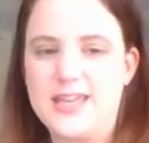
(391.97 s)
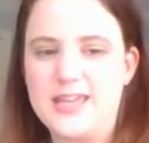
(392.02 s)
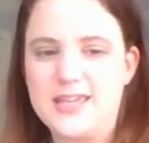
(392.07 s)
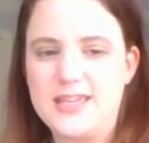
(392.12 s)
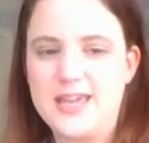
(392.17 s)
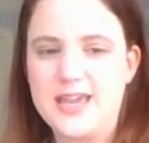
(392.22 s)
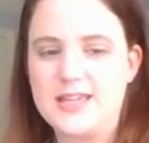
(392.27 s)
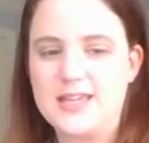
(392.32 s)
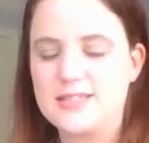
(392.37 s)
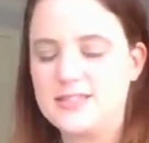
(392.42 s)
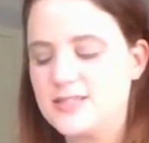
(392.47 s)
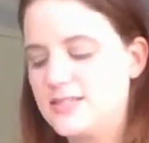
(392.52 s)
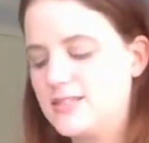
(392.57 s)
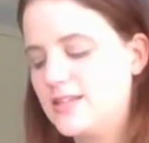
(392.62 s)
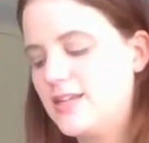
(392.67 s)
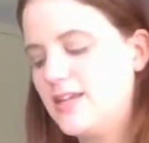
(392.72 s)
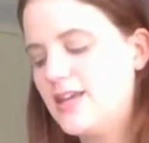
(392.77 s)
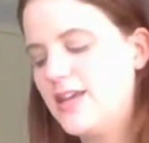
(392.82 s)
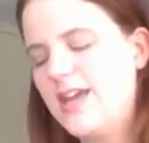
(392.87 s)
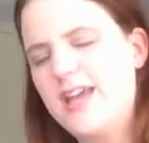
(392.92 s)
Yes.
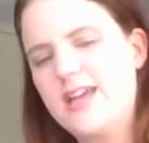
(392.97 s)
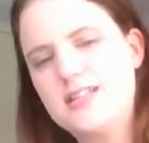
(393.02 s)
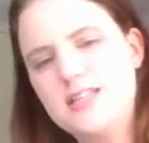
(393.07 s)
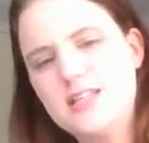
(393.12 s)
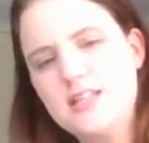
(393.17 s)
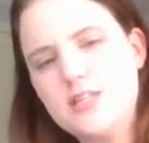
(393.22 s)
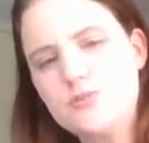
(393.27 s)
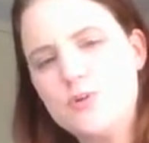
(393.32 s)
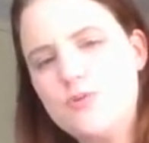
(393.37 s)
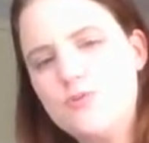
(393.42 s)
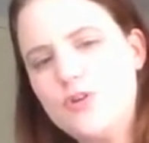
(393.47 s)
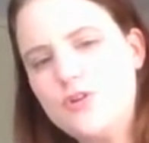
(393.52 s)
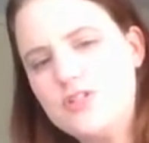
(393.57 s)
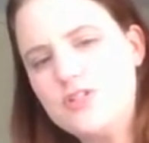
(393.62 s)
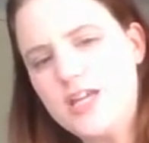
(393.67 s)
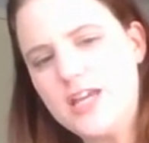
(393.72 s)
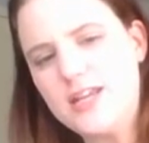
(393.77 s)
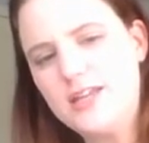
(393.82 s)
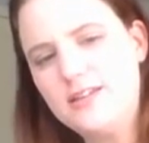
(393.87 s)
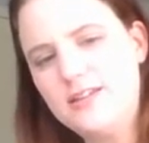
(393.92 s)
Is this one
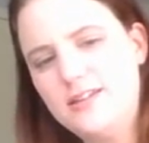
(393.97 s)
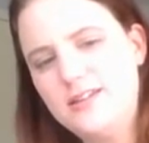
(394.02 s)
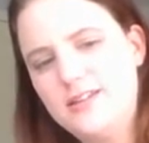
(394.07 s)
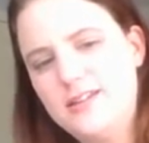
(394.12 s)
rotated?